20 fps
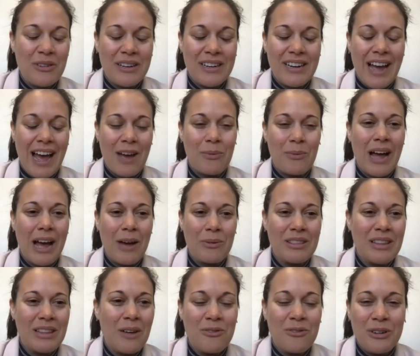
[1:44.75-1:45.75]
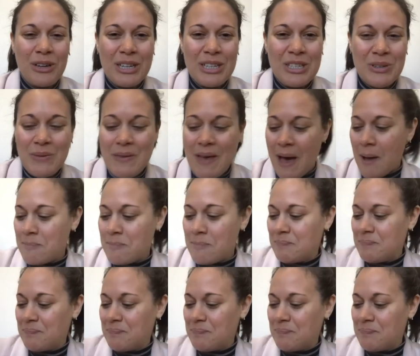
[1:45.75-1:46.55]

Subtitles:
and I would love for you to do that.